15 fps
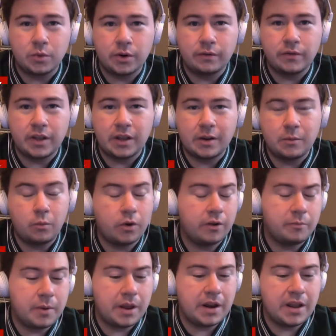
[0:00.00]
have
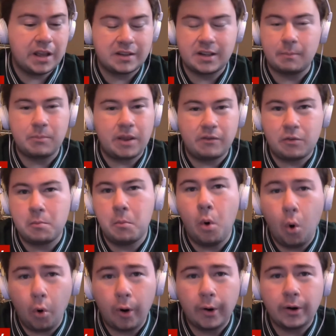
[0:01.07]
been, except even
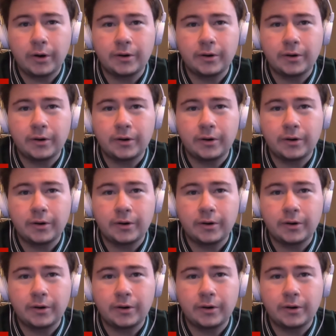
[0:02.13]
more.